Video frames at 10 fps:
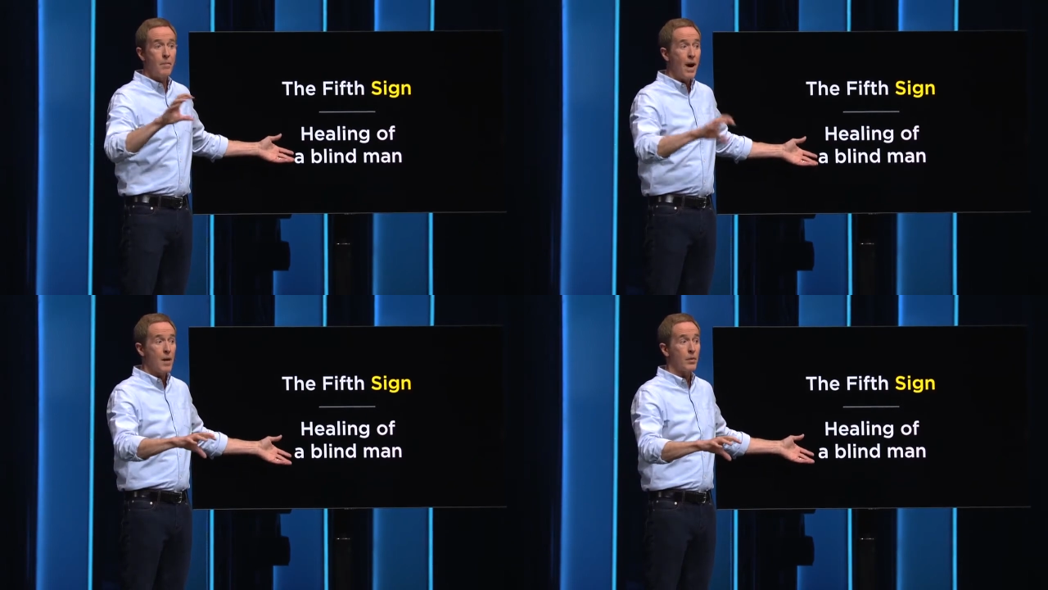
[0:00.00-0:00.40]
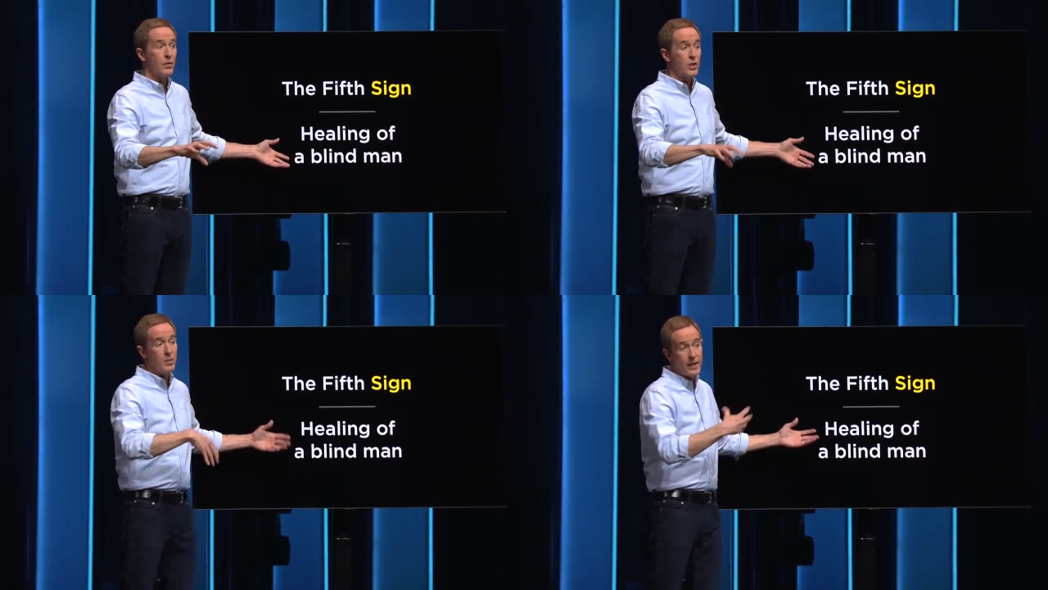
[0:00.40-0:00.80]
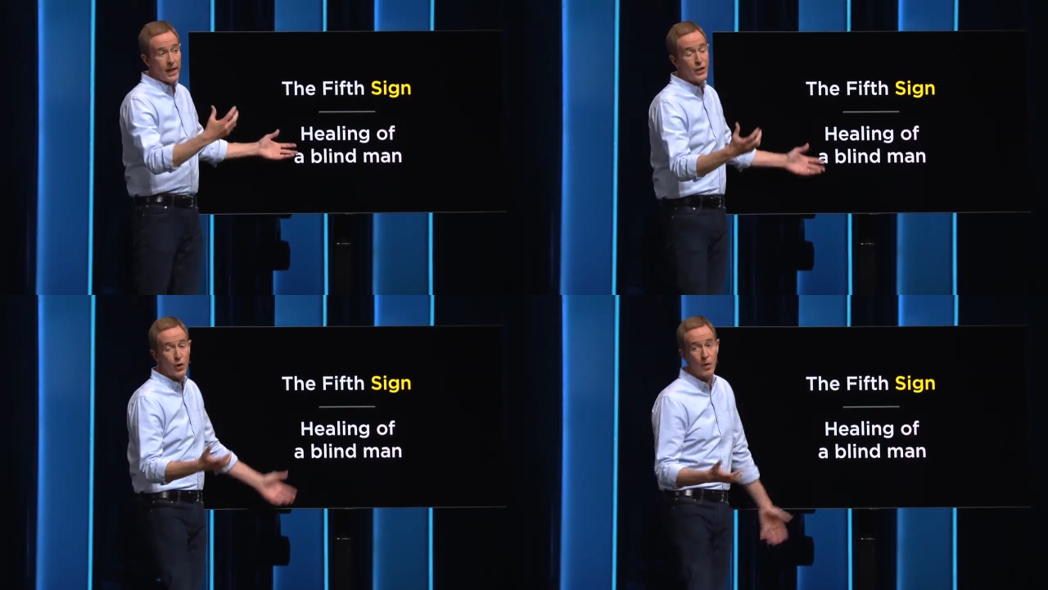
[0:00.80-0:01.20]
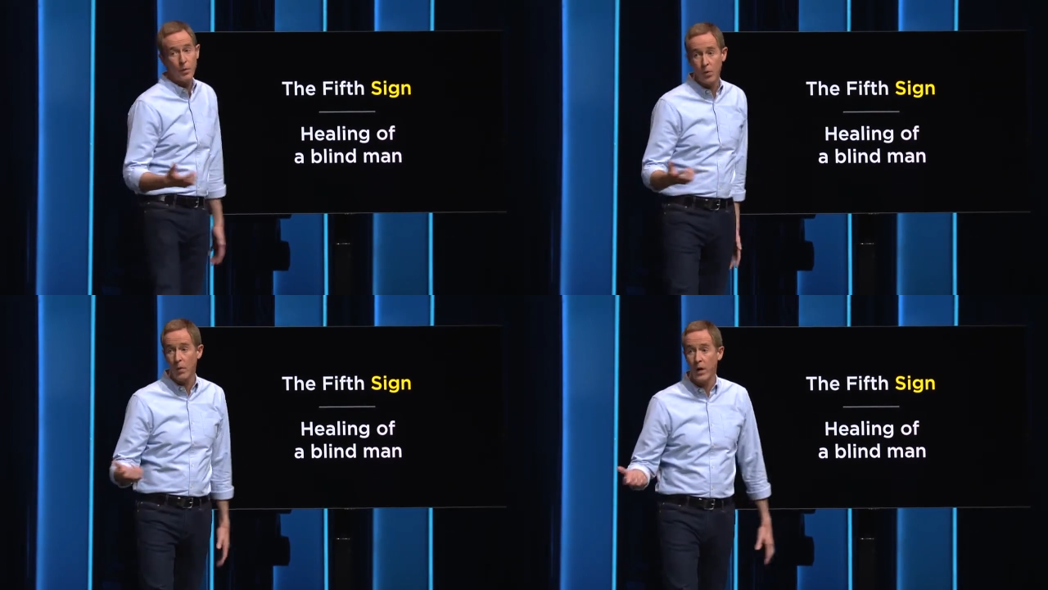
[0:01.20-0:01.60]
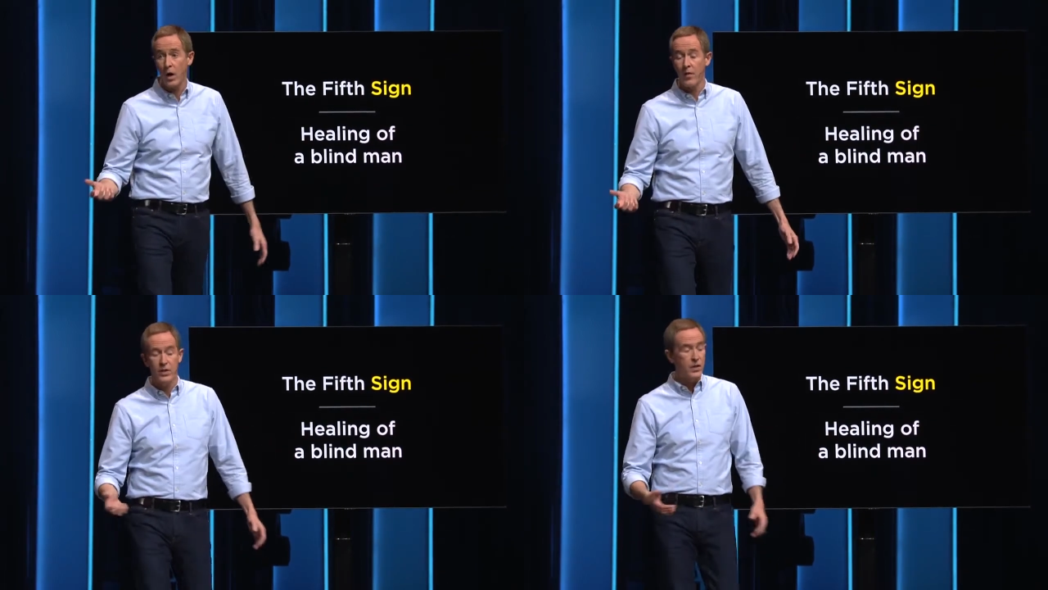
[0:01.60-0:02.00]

Bible. So let me catch you up with where we are in the